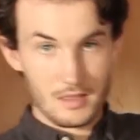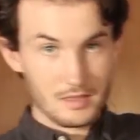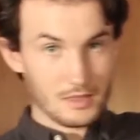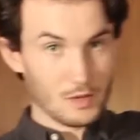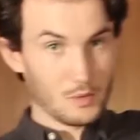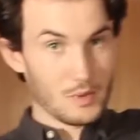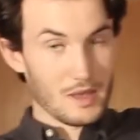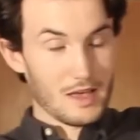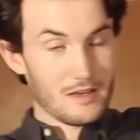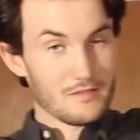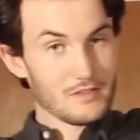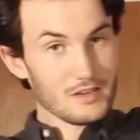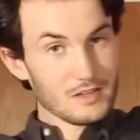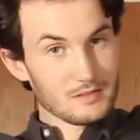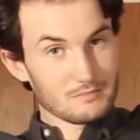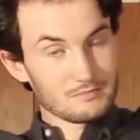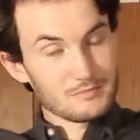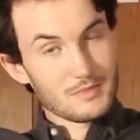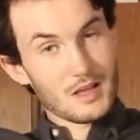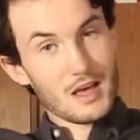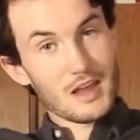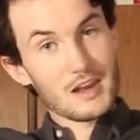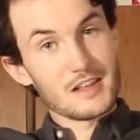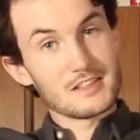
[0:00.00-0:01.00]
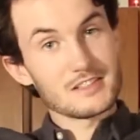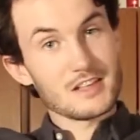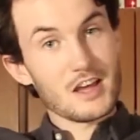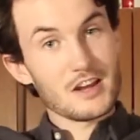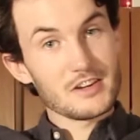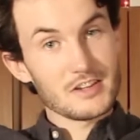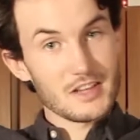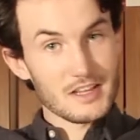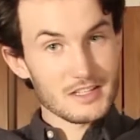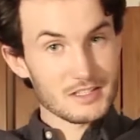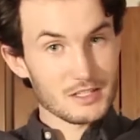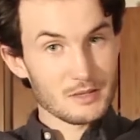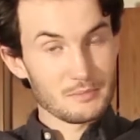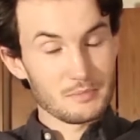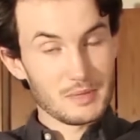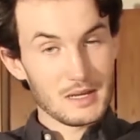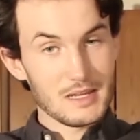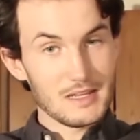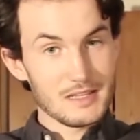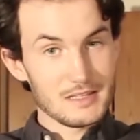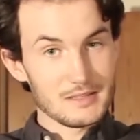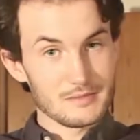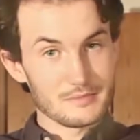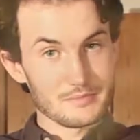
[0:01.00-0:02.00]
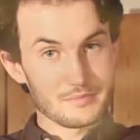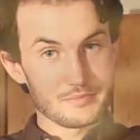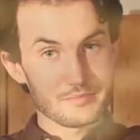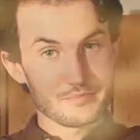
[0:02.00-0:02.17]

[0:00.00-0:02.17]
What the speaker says: There we have it. Our lasagna is complete.